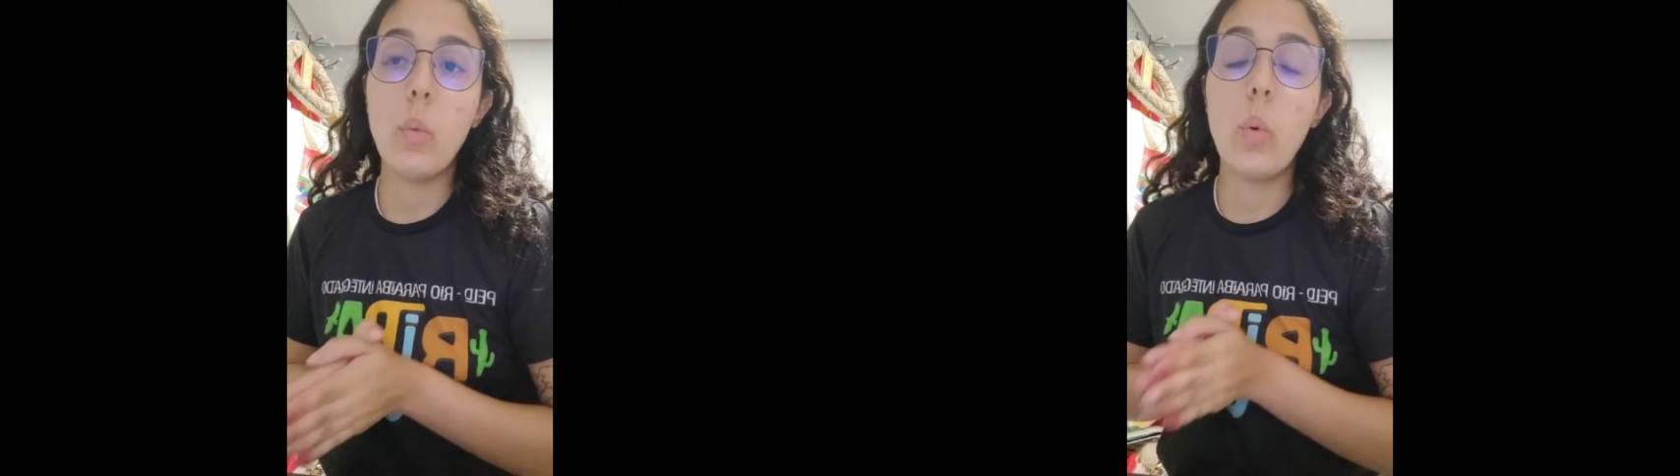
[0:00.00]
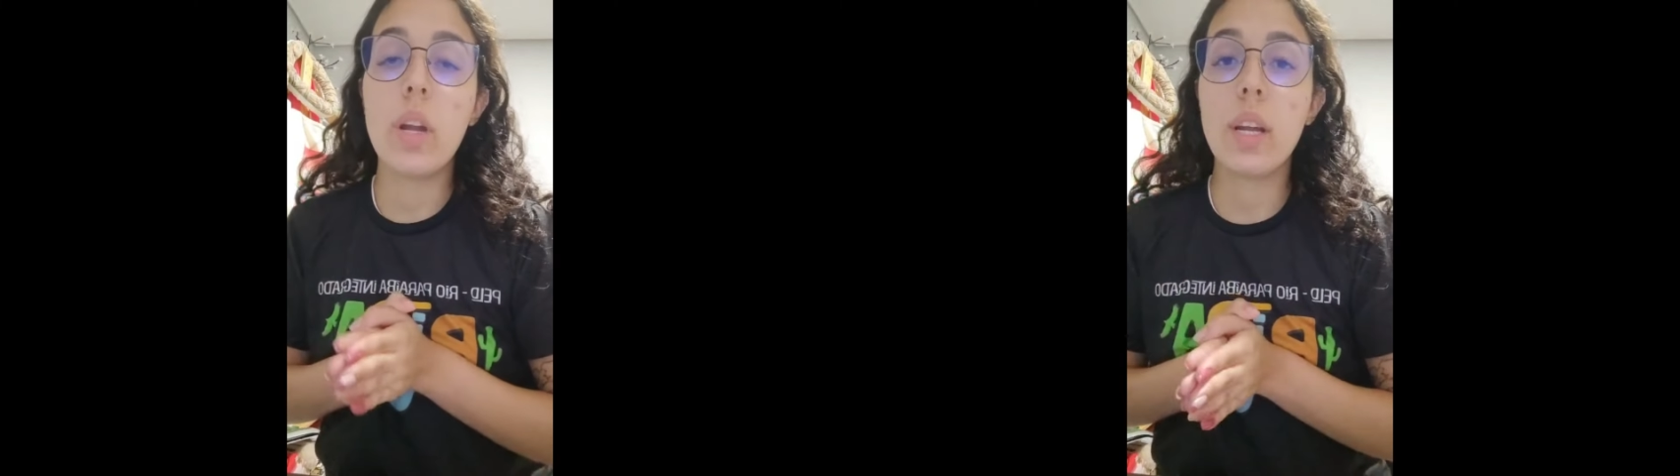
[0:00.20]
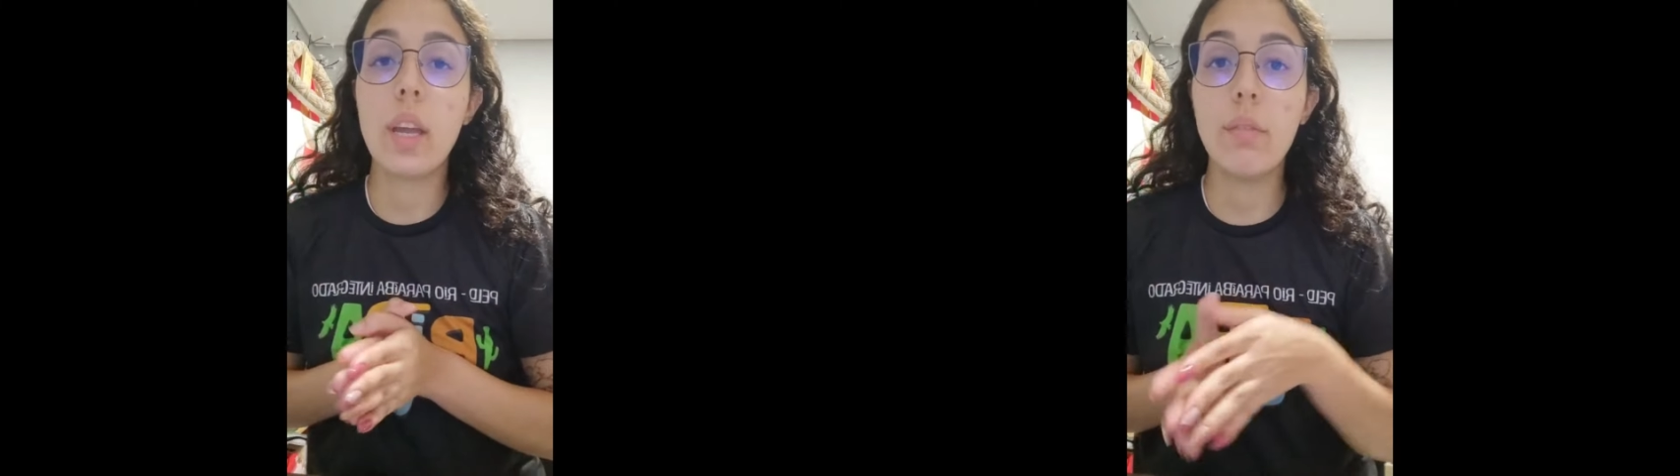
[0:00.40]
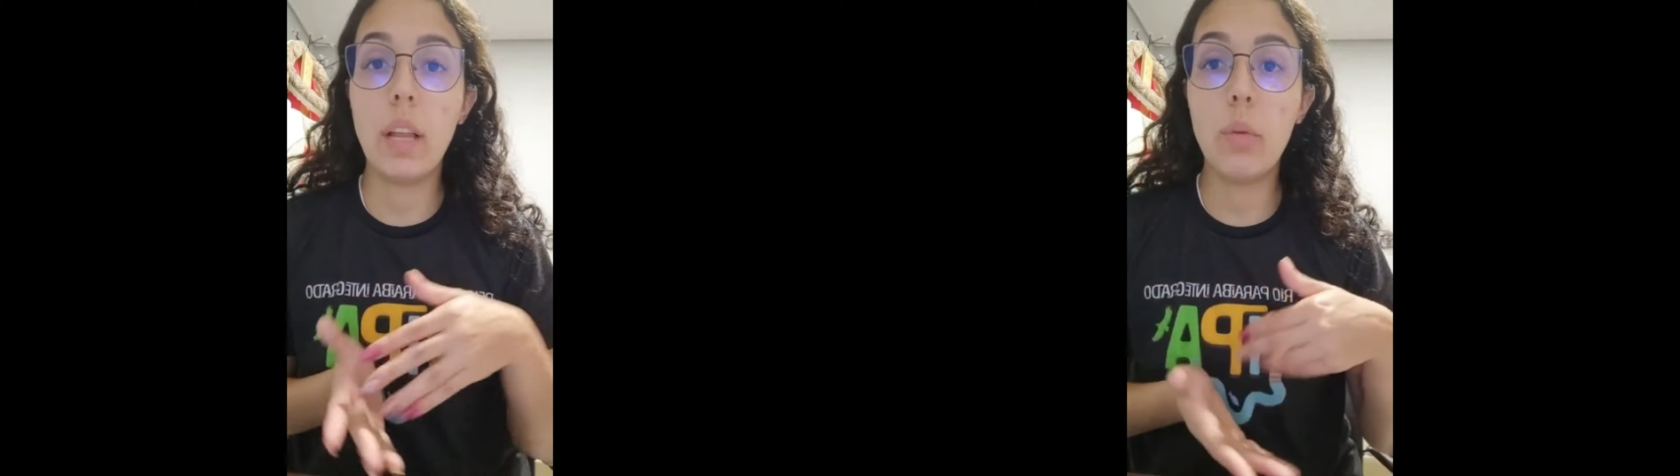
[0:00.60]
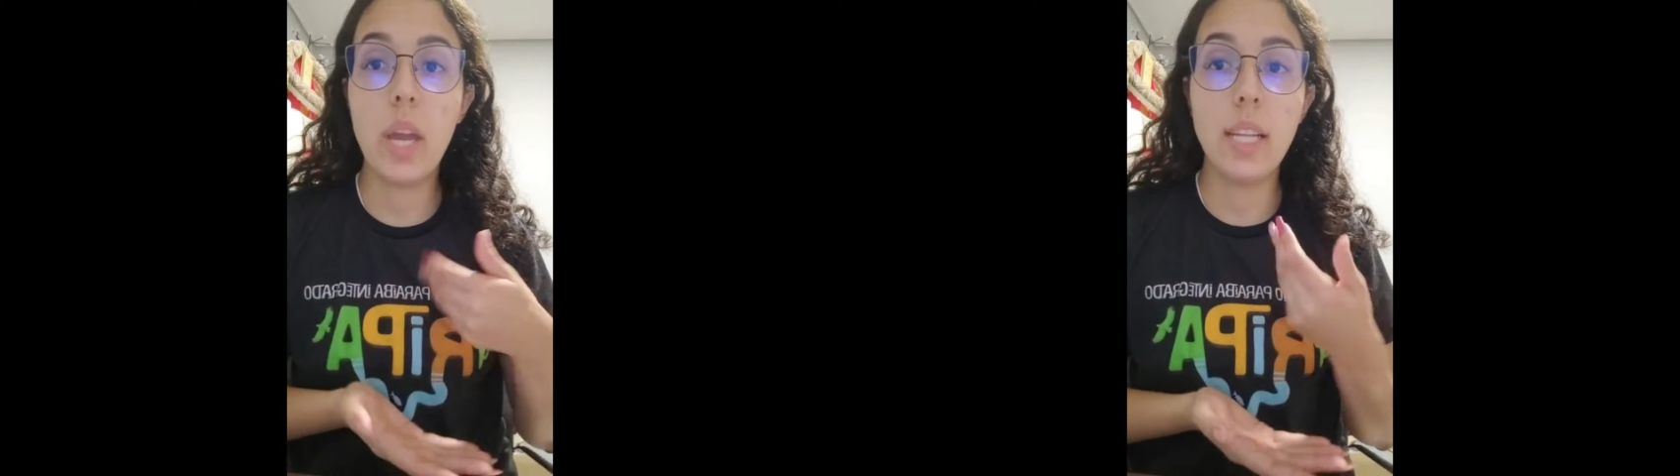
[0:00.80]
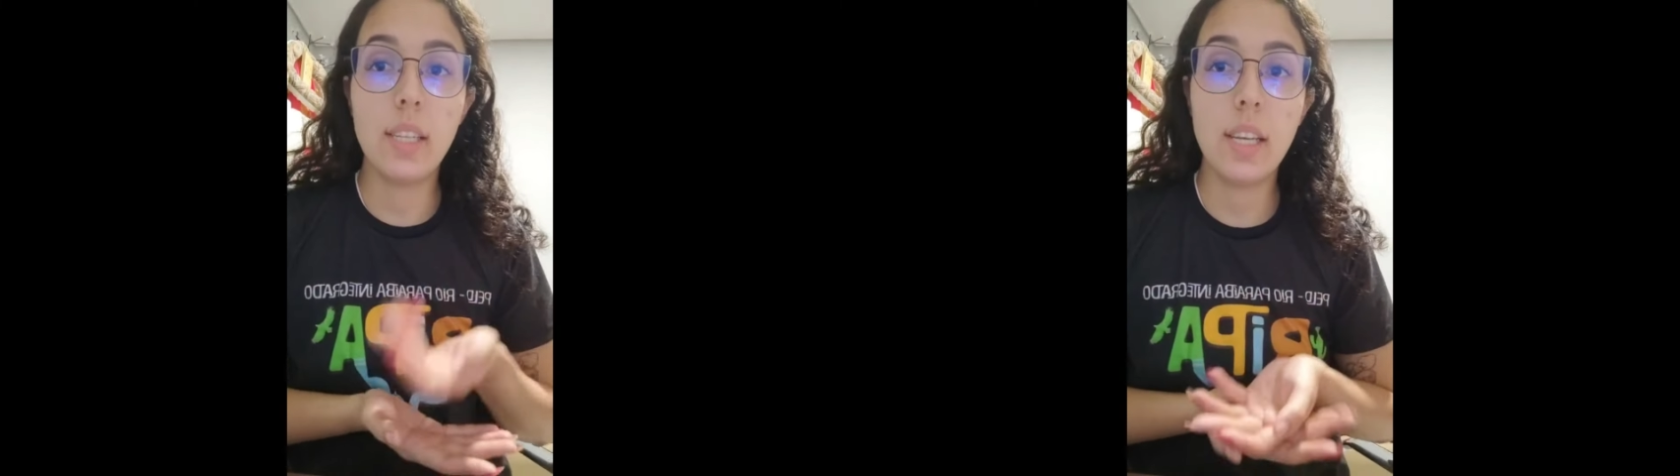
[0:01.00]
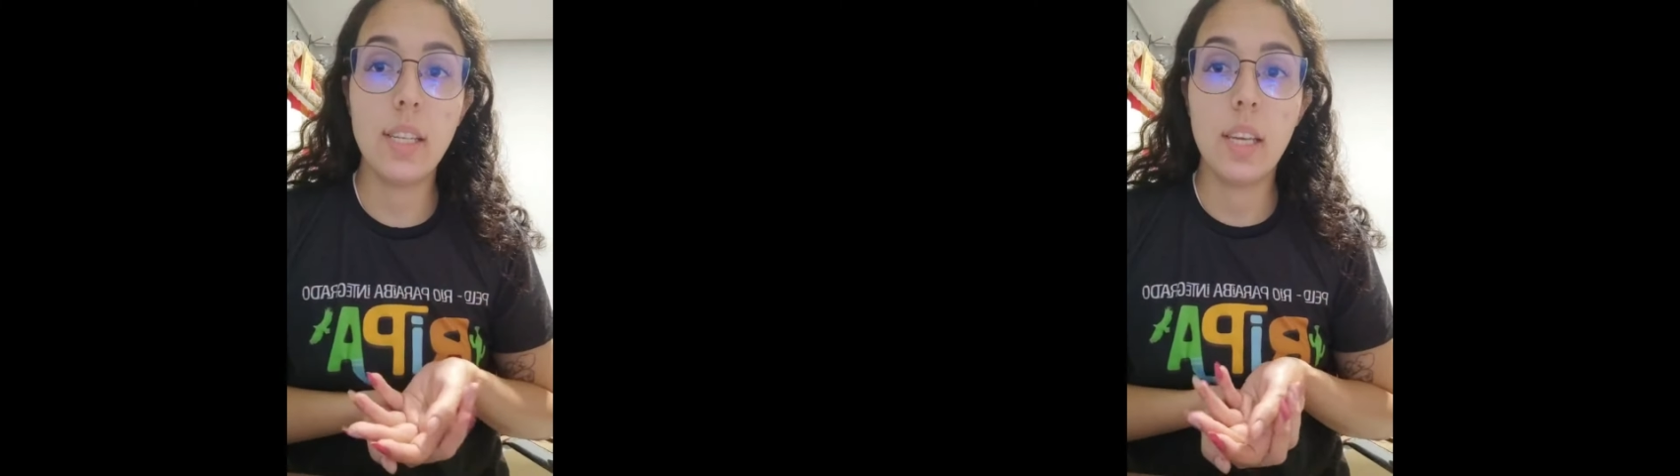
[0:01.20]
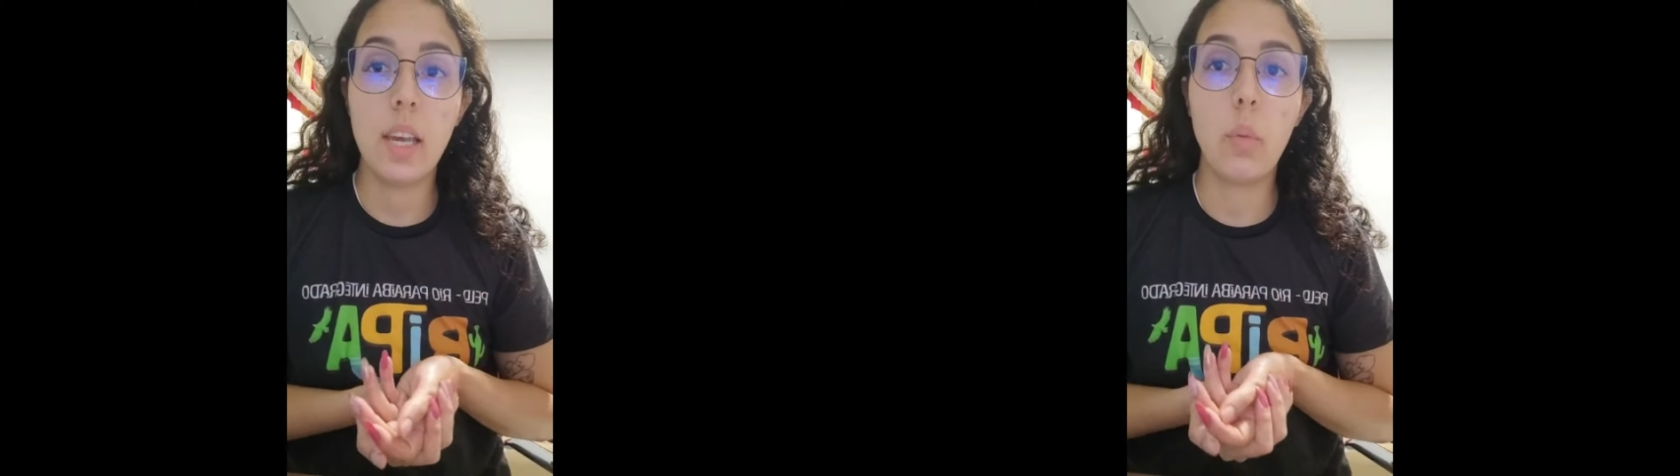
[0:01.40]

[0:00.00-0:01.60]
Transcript: were evaluated